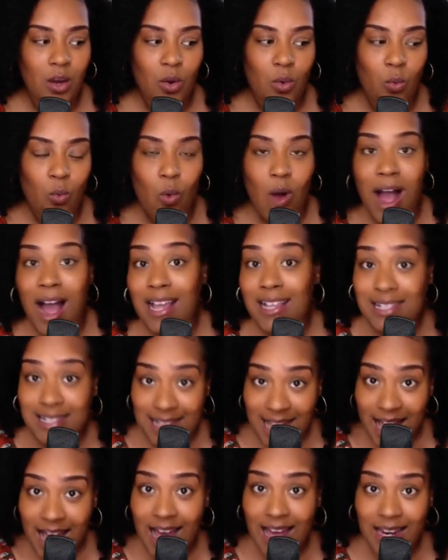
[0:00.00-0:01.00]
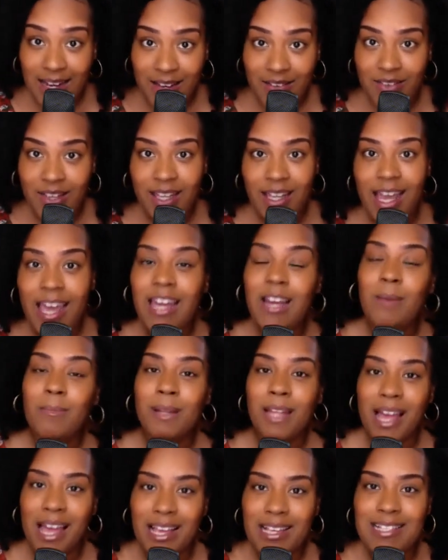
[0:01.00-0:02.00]
white side of it and a
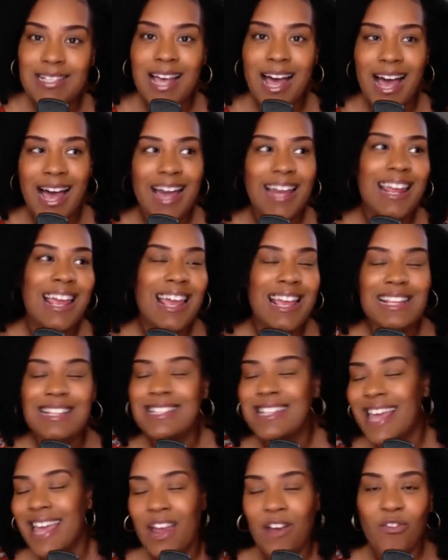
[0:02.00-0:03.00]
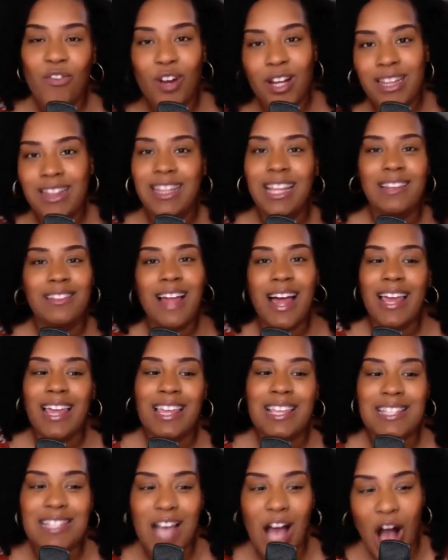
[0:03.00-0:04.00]
Black side. Is everything
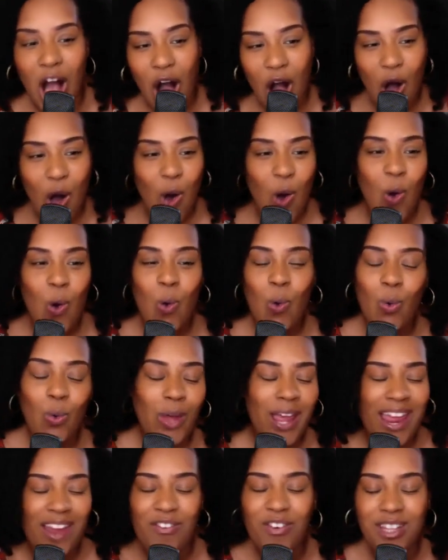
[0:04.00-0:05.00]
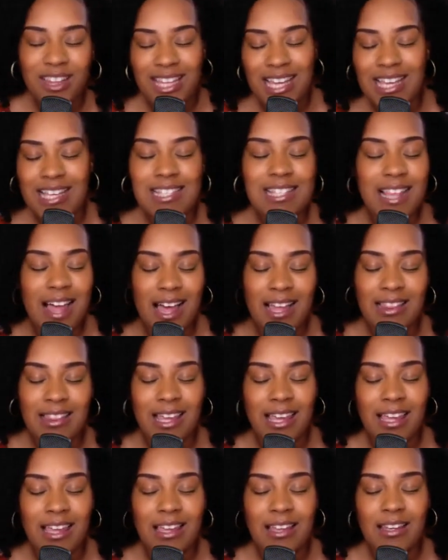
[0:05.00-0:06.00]
like it's all everything's like
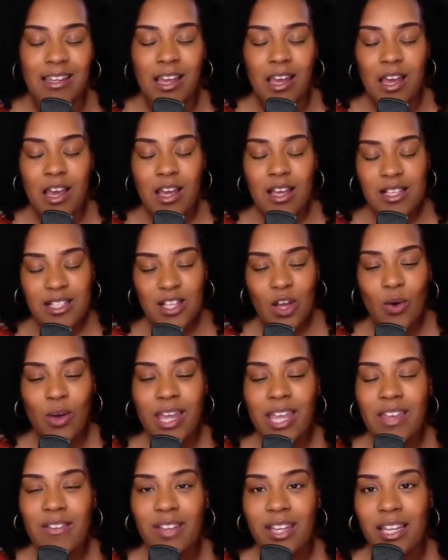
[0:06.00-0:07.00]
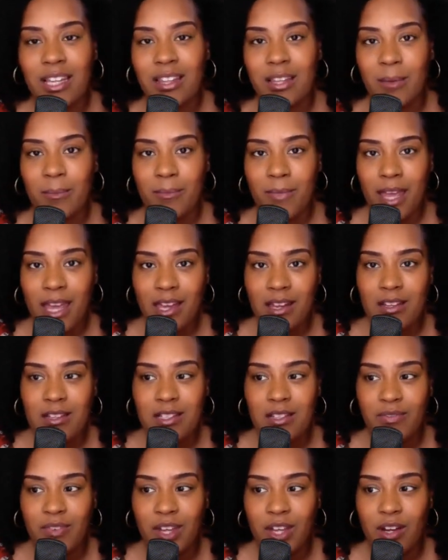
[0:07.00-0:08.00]
that. So even in the
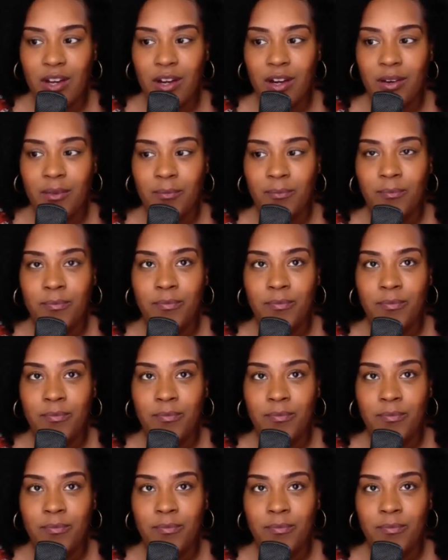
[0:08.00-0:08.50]
manosphere,